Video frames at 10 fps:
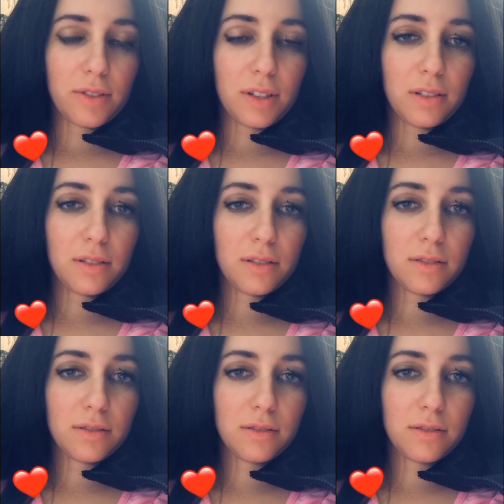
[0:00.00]
and I,
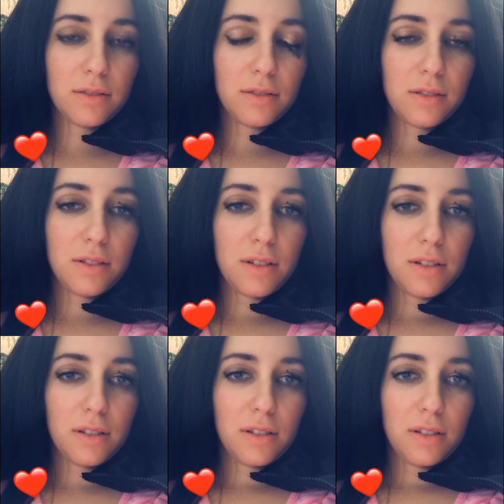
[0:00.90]

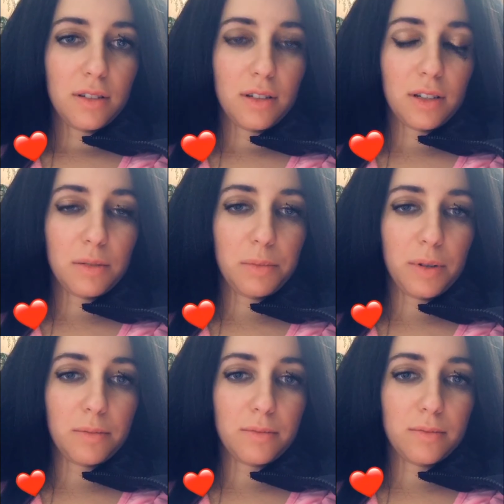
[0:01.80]
I could put